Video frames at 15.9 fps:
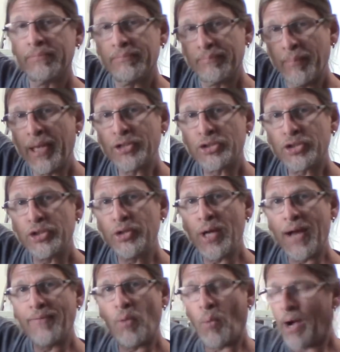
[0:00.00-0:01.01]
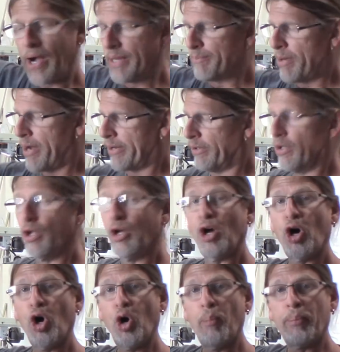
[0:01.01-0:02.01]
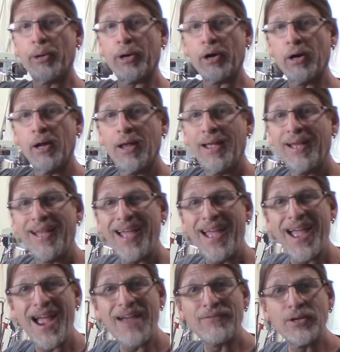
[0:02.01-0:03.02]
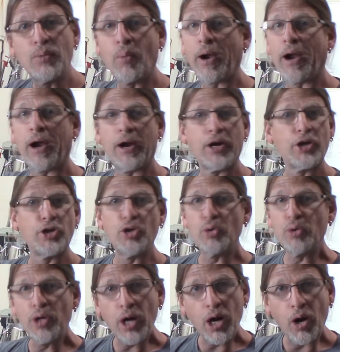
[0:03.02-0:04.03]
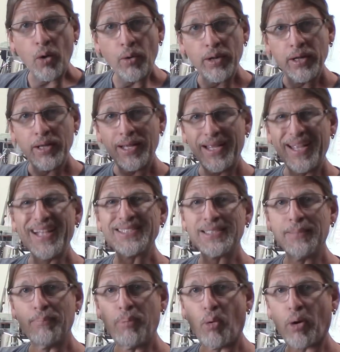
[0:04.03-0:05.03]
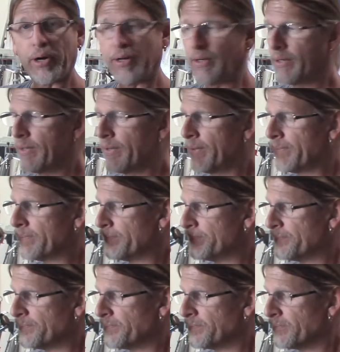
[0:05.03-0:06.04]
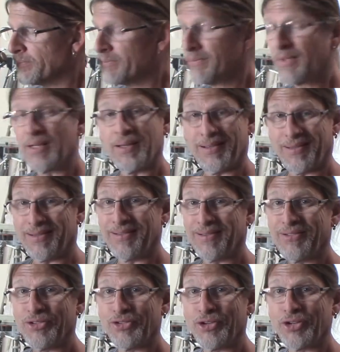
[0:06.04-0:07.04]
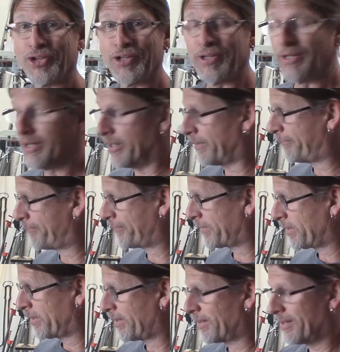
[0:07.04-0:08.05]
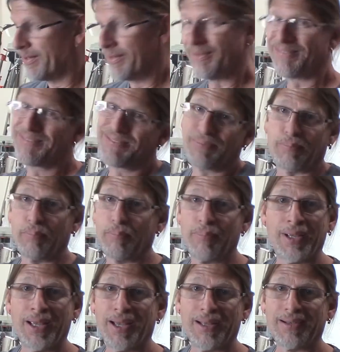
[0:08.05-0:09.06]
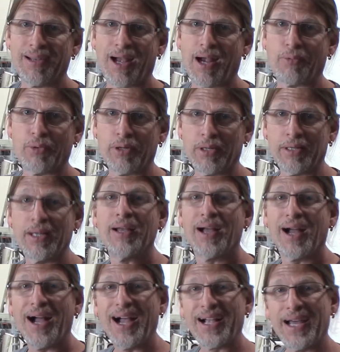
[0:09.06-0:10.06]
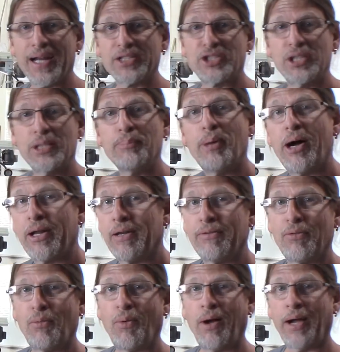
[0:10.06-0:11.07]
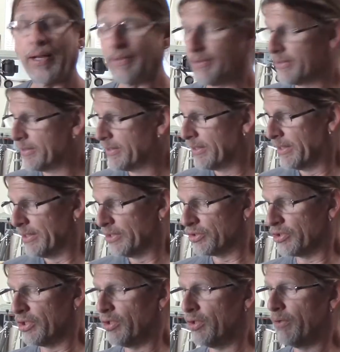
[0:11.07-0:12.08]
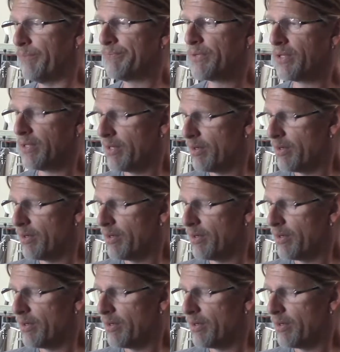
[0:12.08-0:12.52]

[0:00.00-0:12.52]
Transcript: Make sure you have a wine bottle opener everywhere you go. It's important. This was a good year. Man, not really. I got a cheap bottle of wine. So